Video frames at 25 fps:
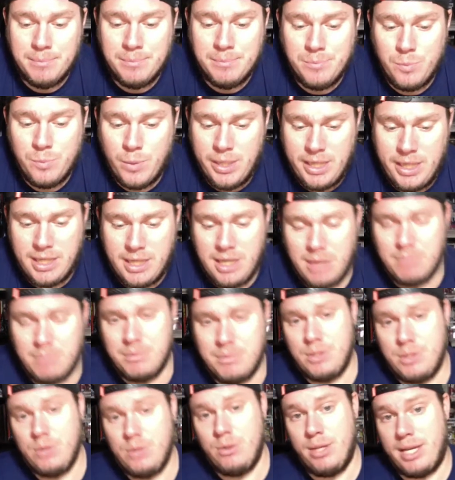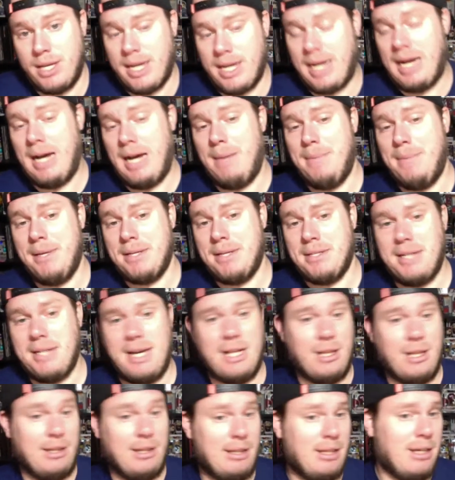When it comes to the comics,
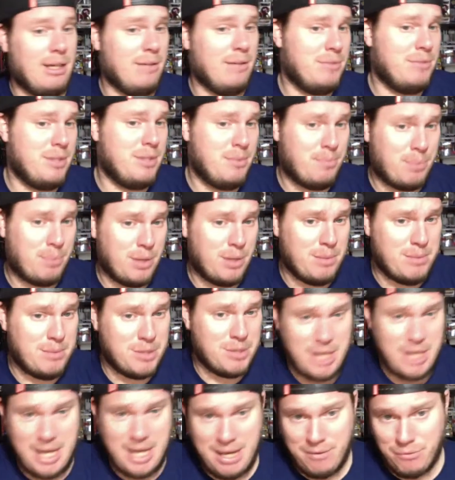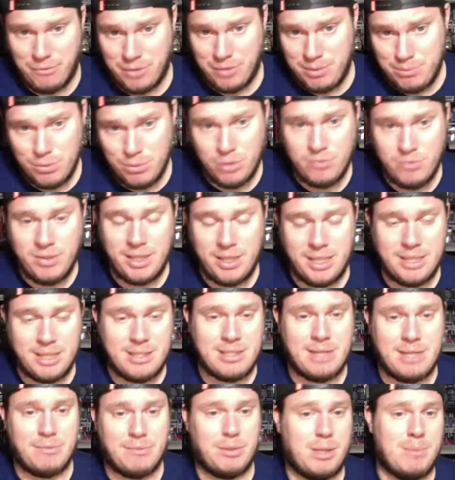I loved pretty much every movie that
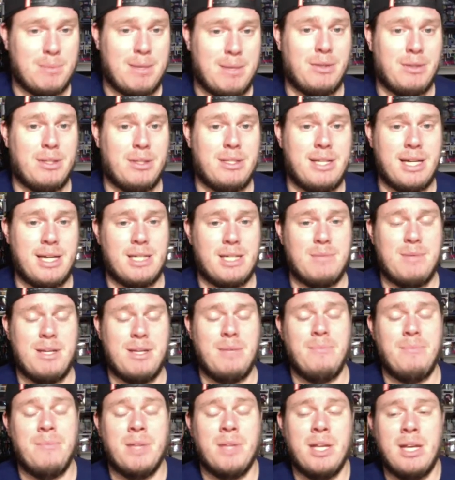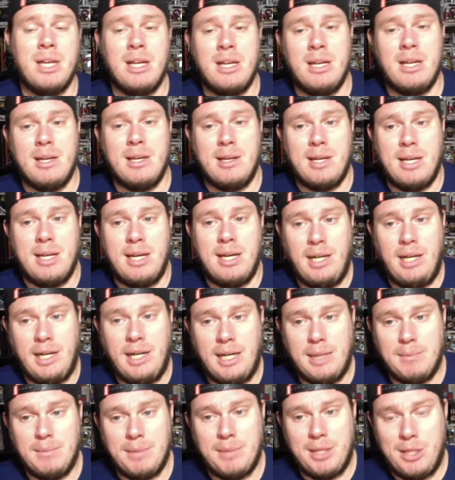has ever come out that's X-Men.
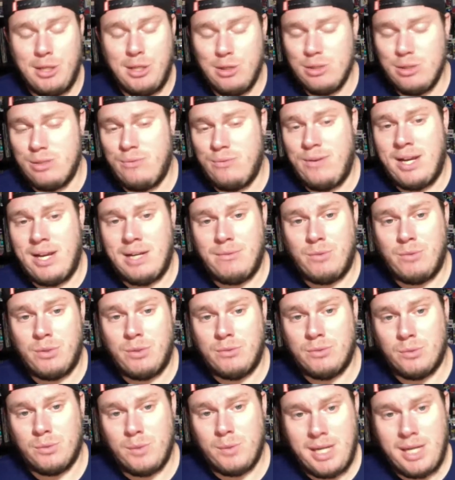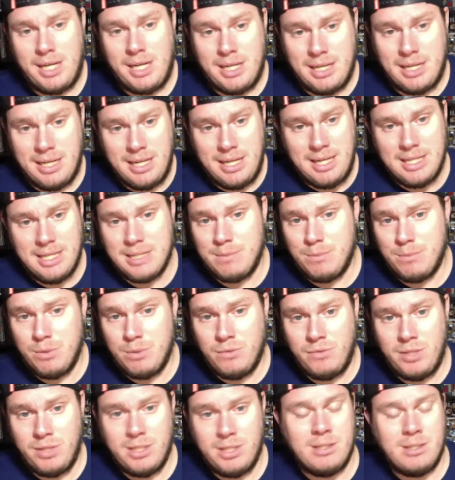Huge fan of Wolverine and his
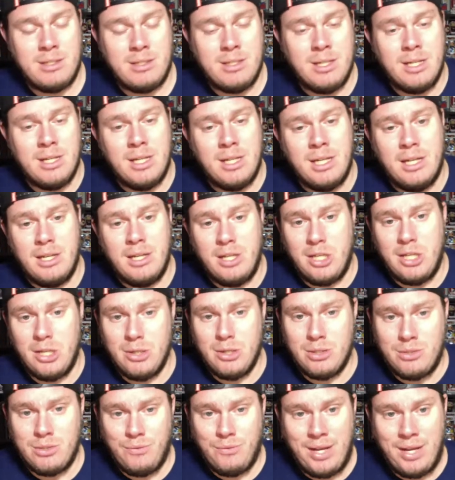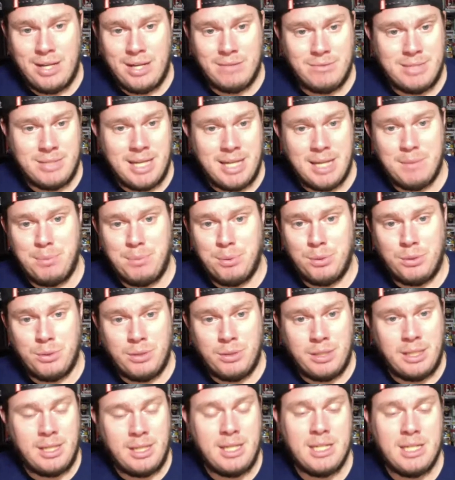movies. Huge fan of
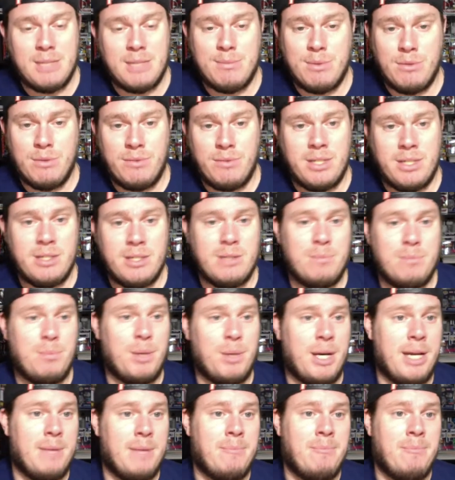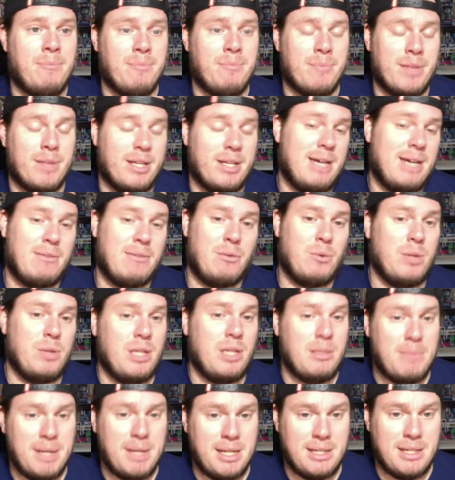Deadpool and his movies, but never
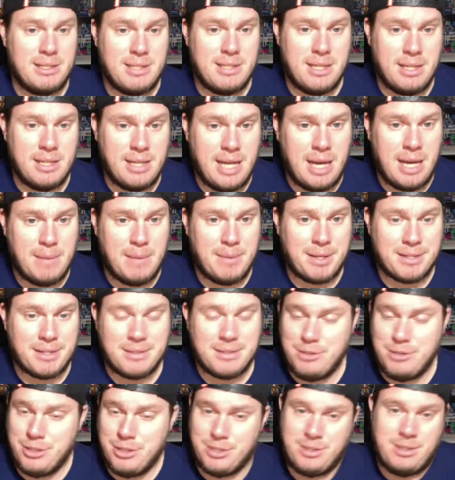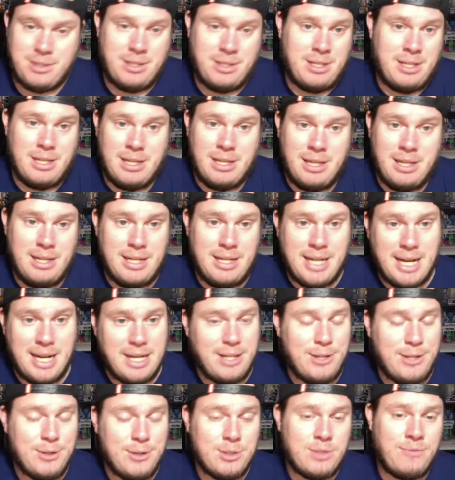really been into the comics. Just not a
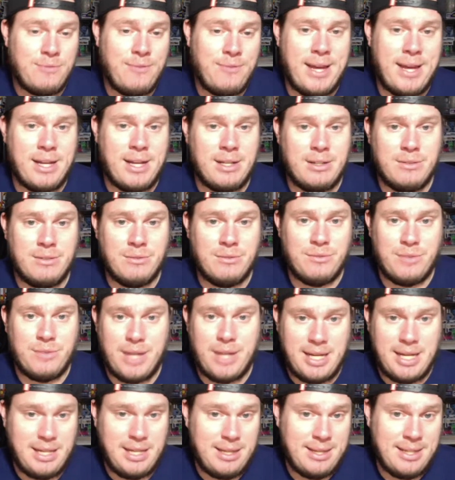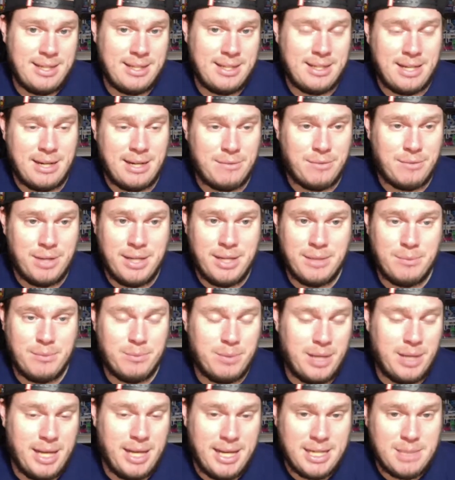huge fan of anything that I've read
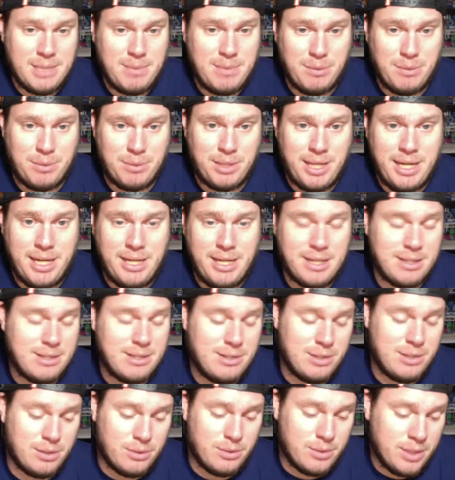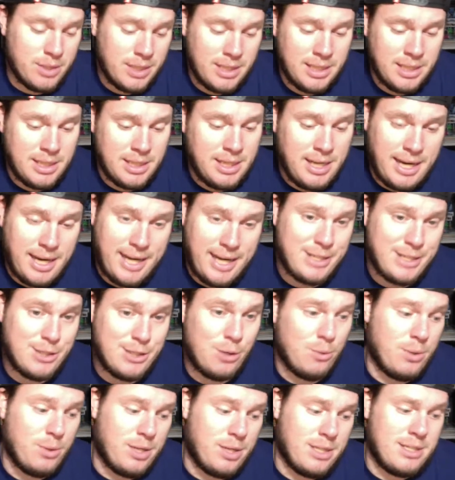X-Men related. So I
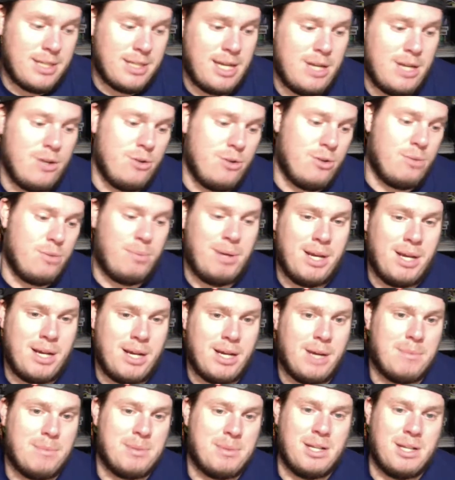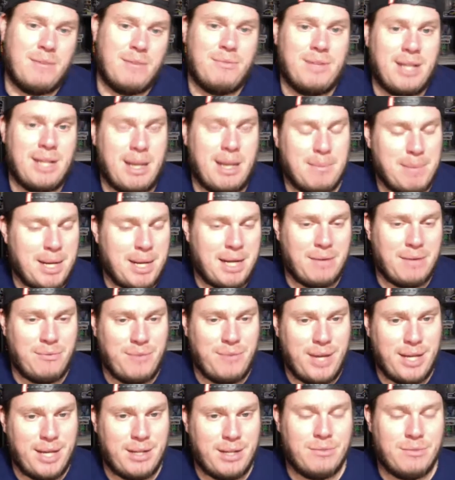don't continue to pick up stuff that I'm not a
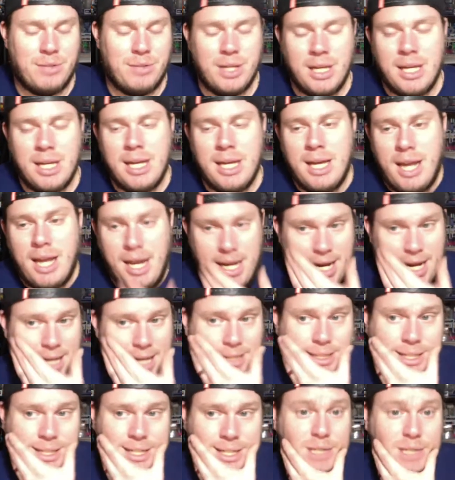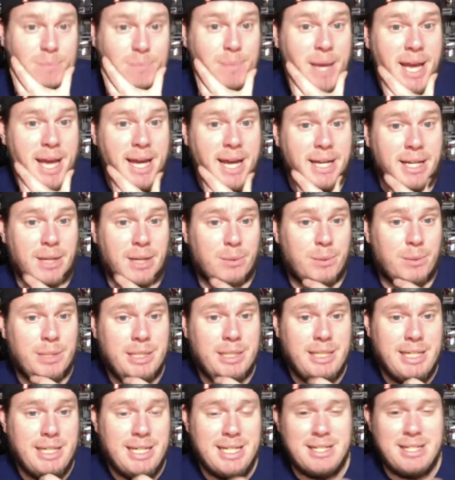fan of. Not that it's bad. It
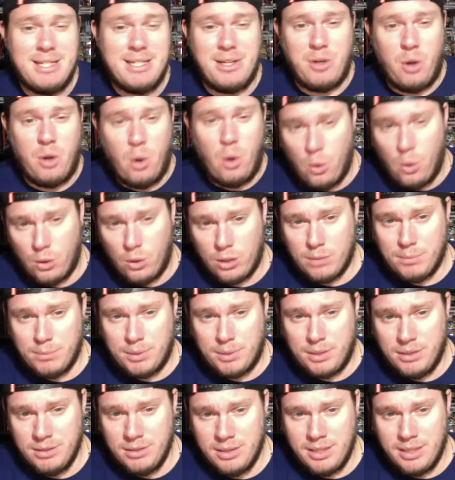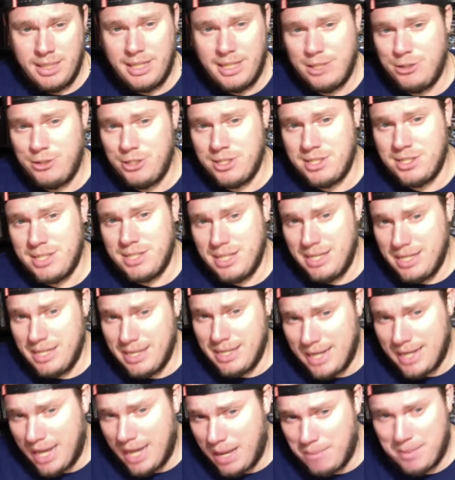really isn't horrible. It's just
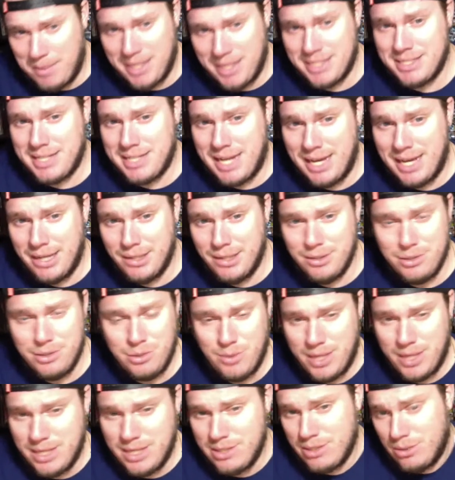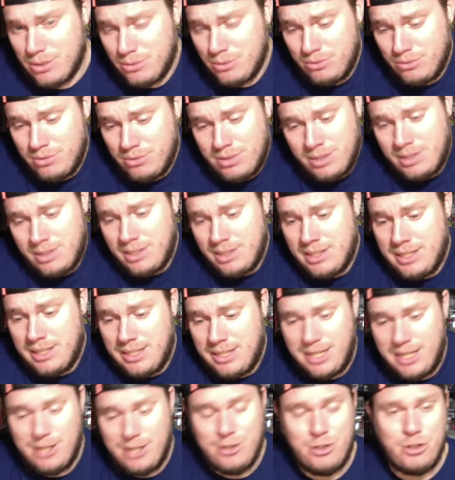not my style, so I don't
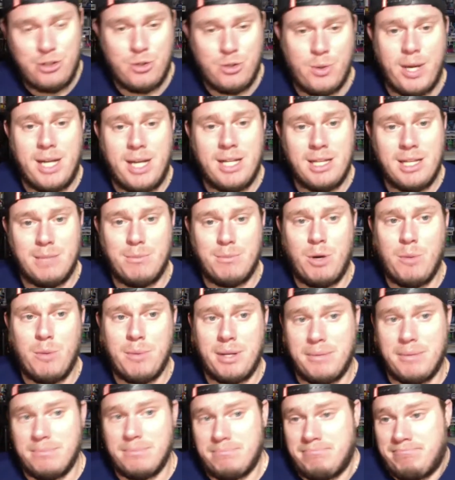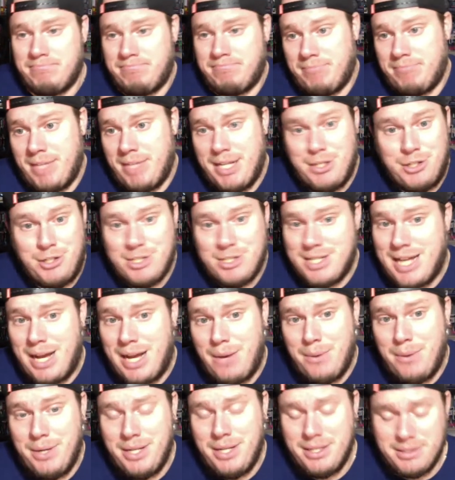enjoy it in the moment. That's just
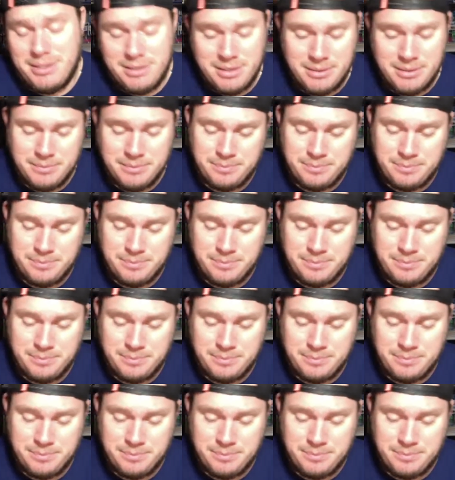how it is.